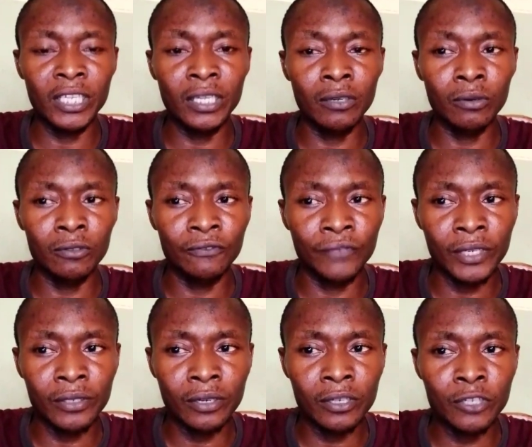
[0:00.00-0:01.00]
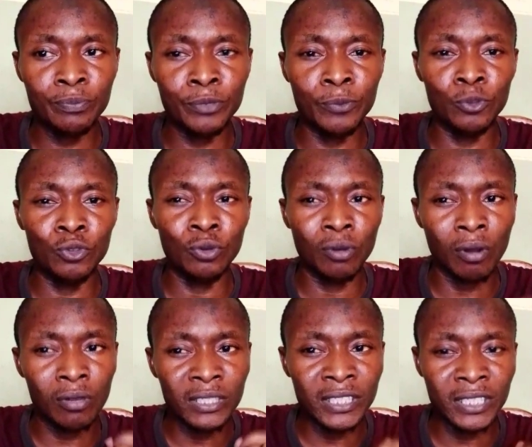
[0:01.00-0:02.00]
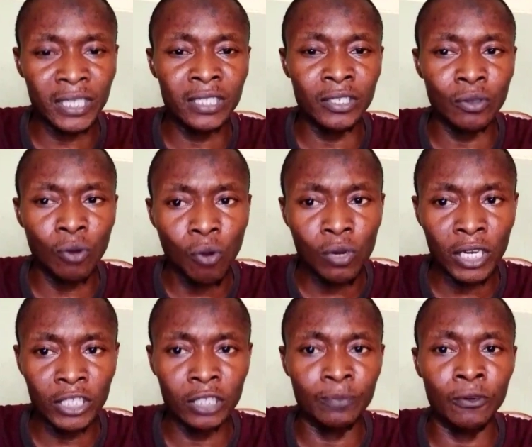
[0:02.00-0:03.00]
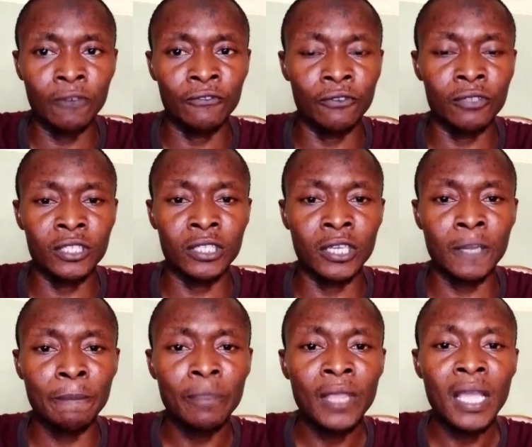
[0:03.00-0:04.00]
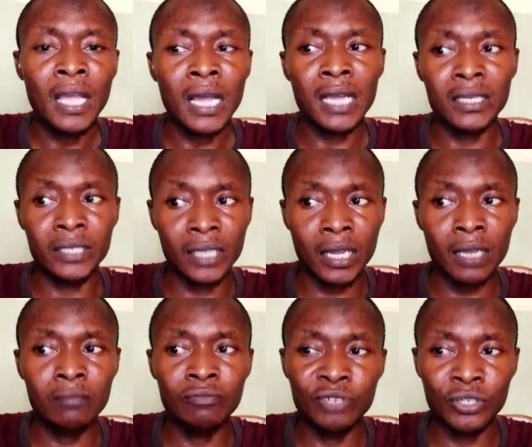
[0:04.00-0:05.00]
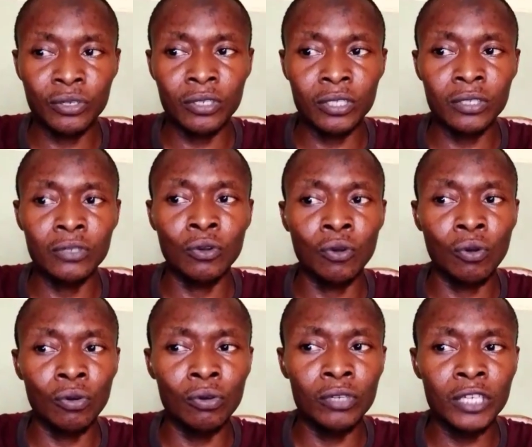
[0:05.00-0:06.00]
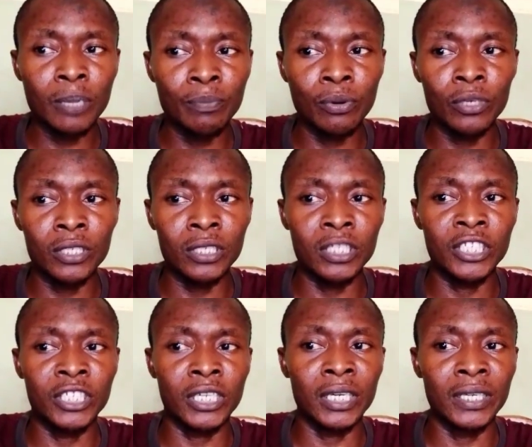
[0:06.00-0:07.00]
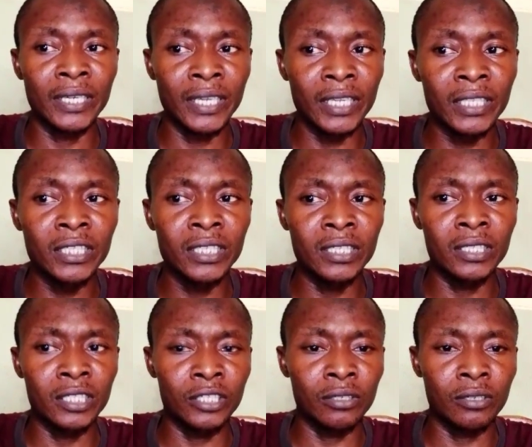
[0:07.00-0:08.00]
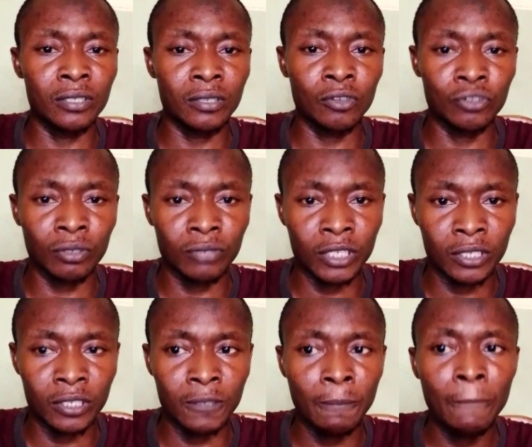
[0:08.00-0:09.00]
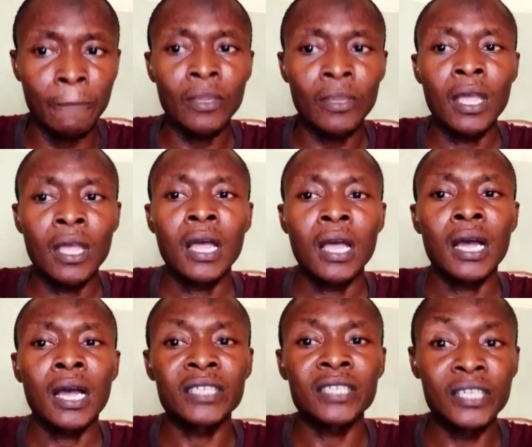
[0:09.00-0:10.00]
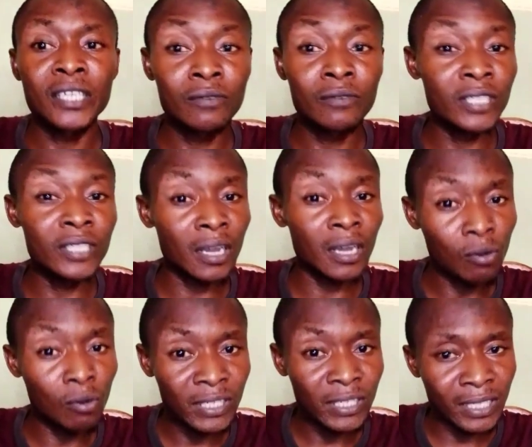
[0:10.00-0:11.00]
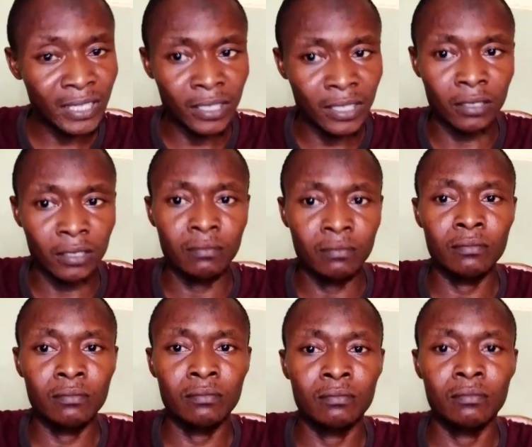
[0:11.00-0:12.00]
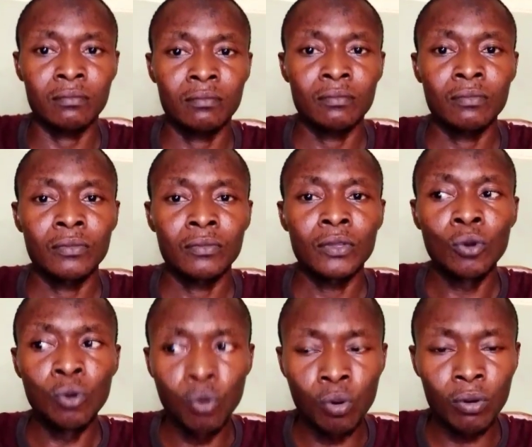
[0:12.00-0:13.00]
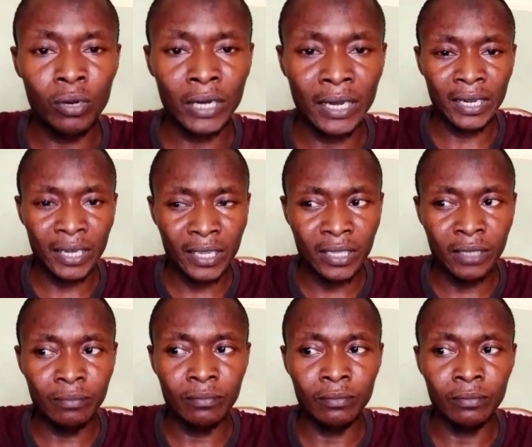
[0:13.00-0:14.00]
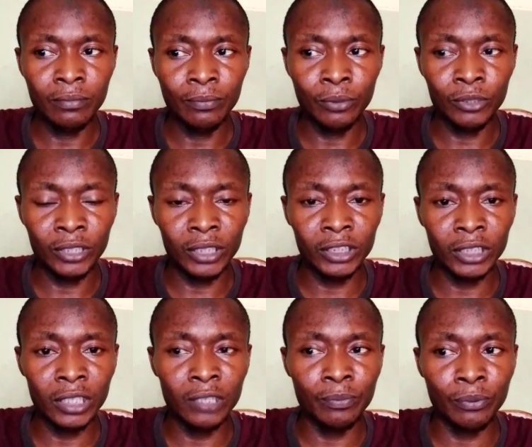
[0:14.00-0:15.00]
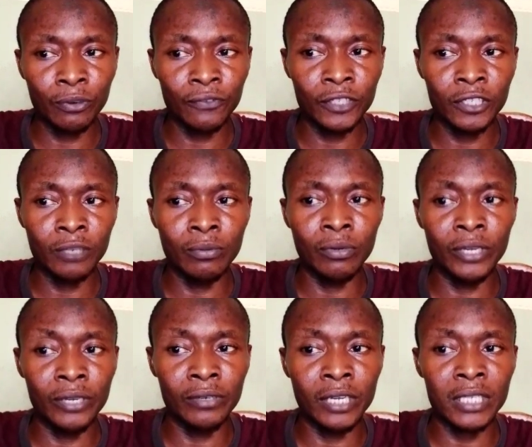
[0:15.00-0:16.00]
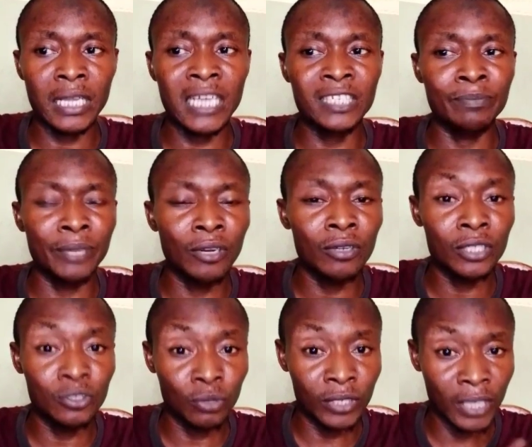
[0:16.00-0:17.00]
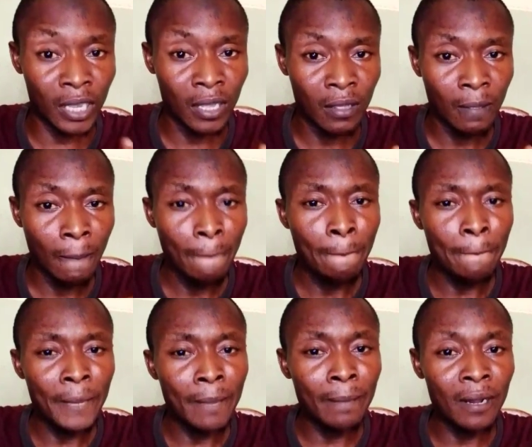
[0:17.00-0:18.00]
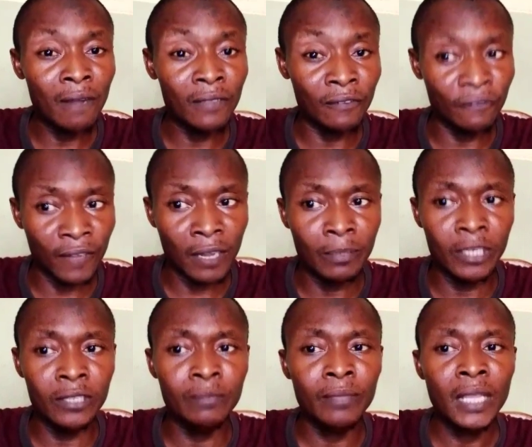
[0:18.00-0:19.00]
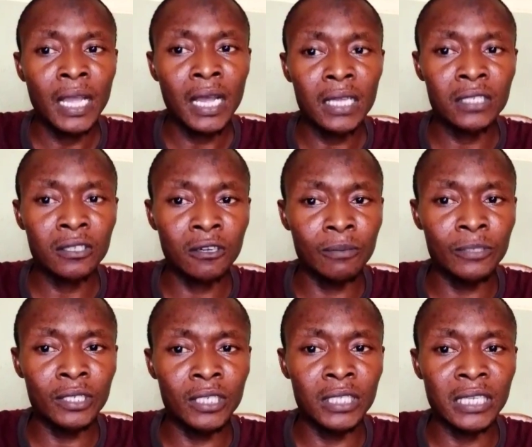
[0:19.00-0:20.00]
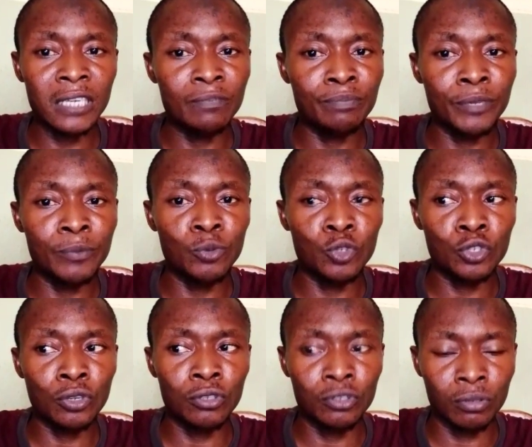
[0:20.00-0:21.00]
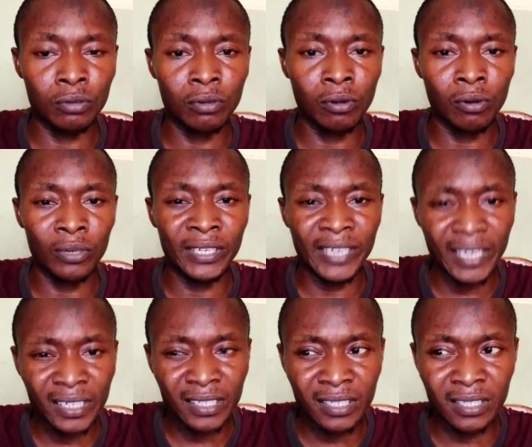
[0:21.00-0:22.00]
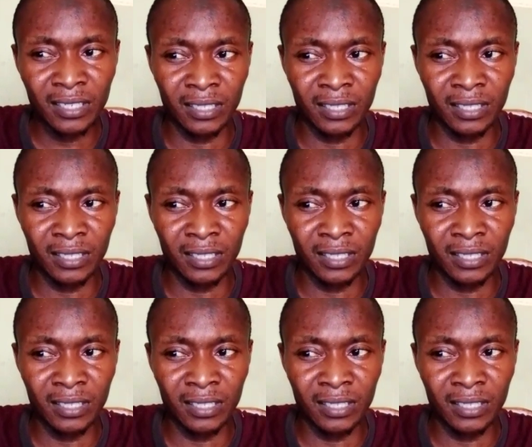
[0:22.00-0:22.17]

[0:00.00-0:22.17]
include various people to contest the ownership of frontier and their resources. Colonial policies challenge indigenous authority and even their own citizens who claim potentially profitable areas as belonging to their member of the family, as communities and people sought to collect